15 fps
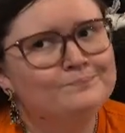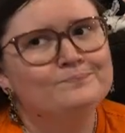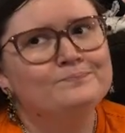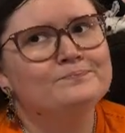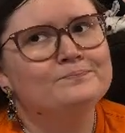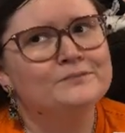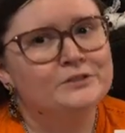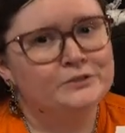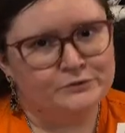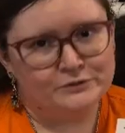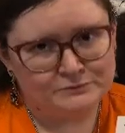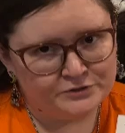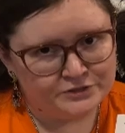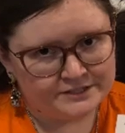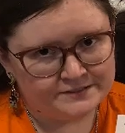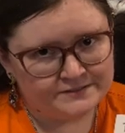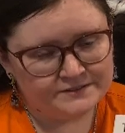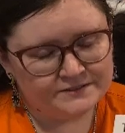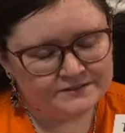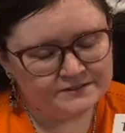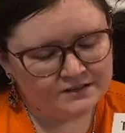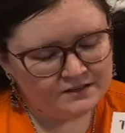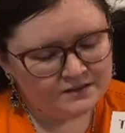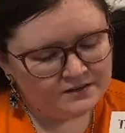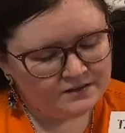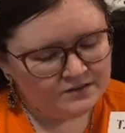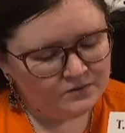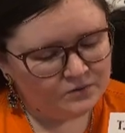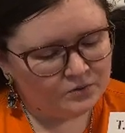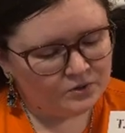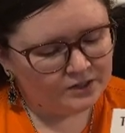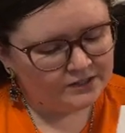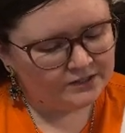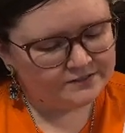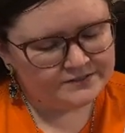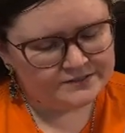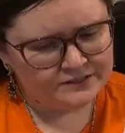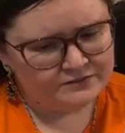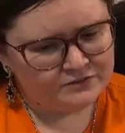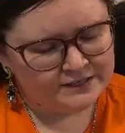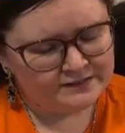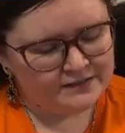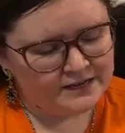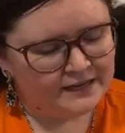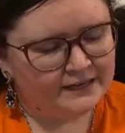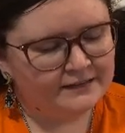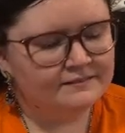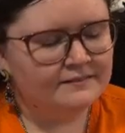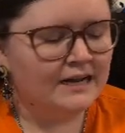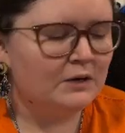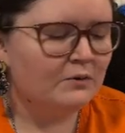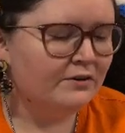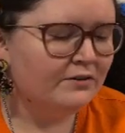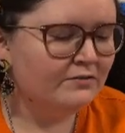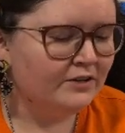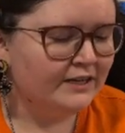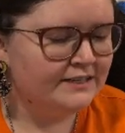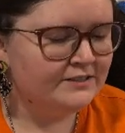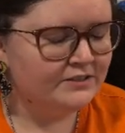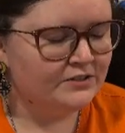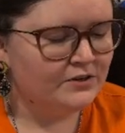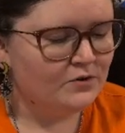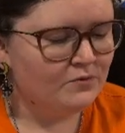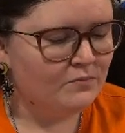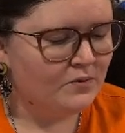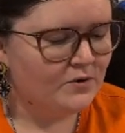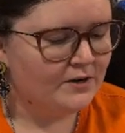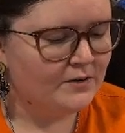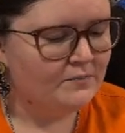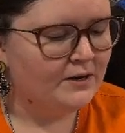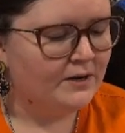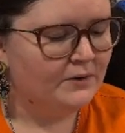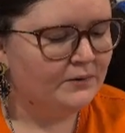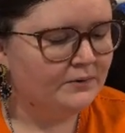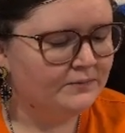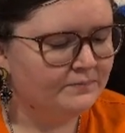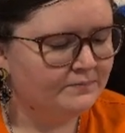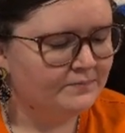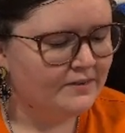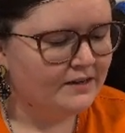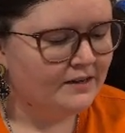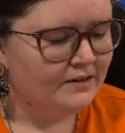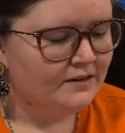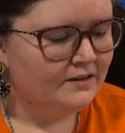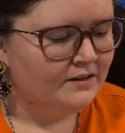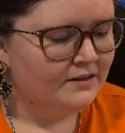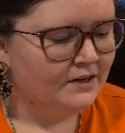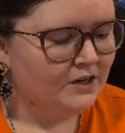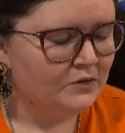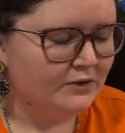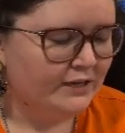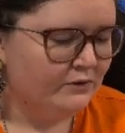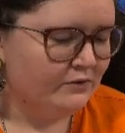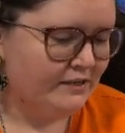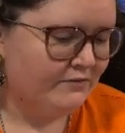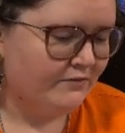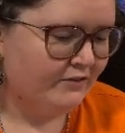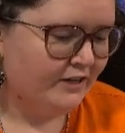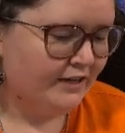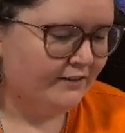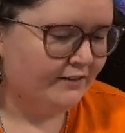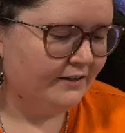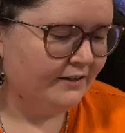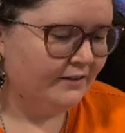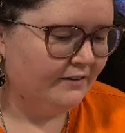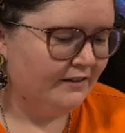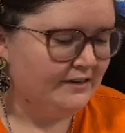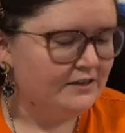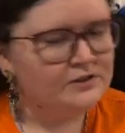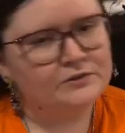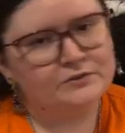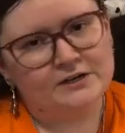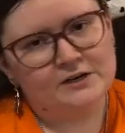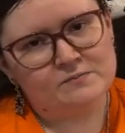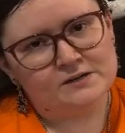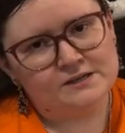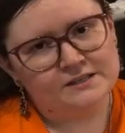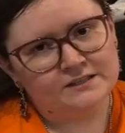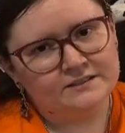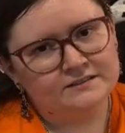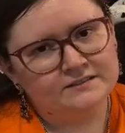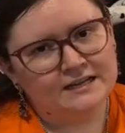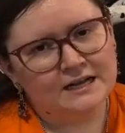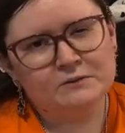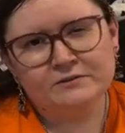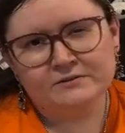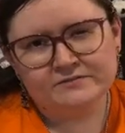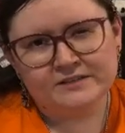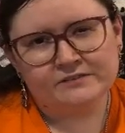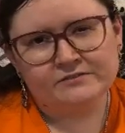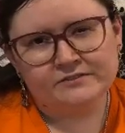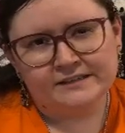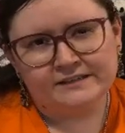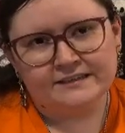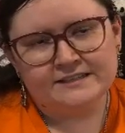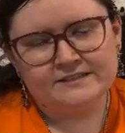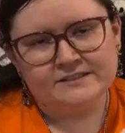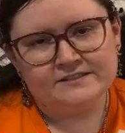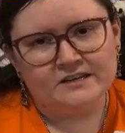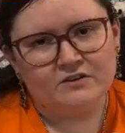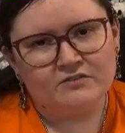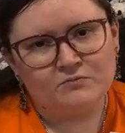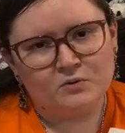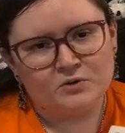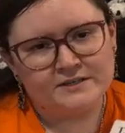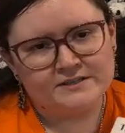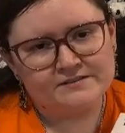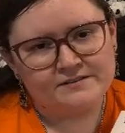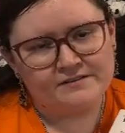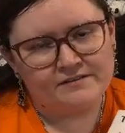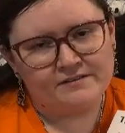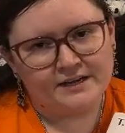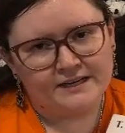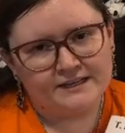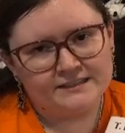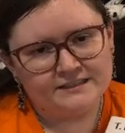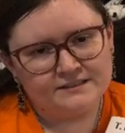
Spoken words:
descriptions or stuff like that. I would have liked to know more about her great-grandfather and her grandma. I would have definitely liked to delve more into that